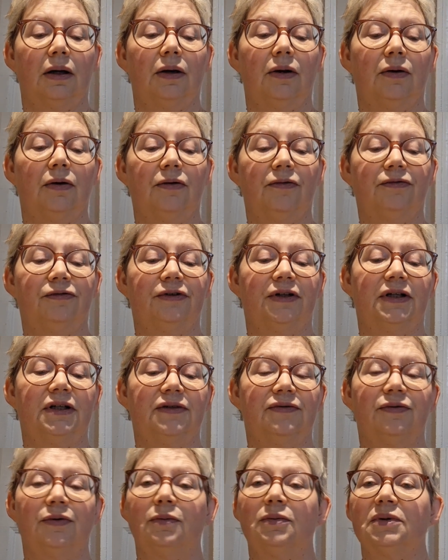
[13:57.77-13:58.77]
Our
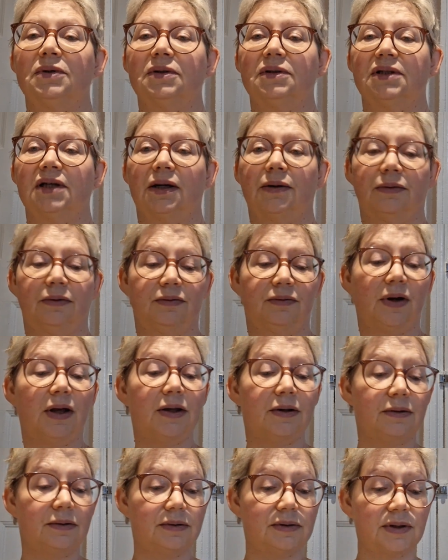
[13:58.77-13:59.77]
friend from down the
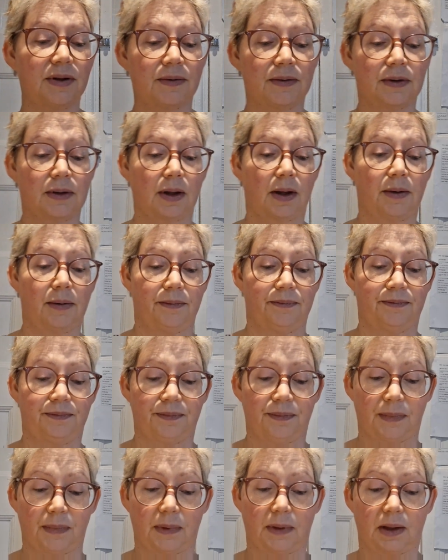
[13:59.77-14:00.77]
road,
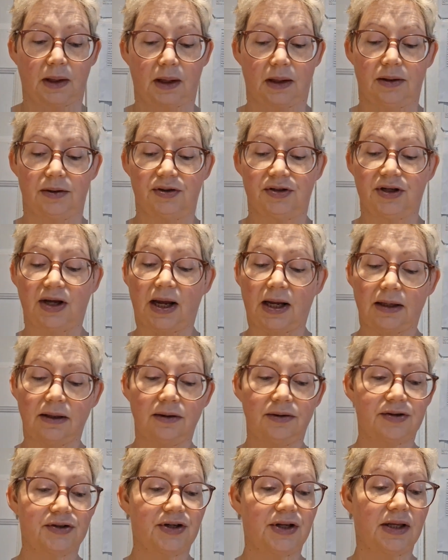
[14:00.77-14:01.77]

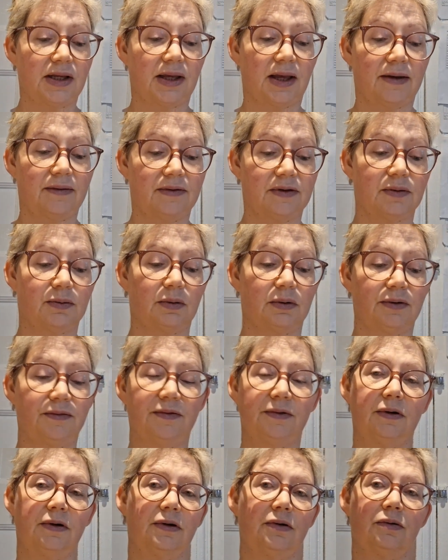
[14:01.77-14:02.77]
Jan, she gave us one of her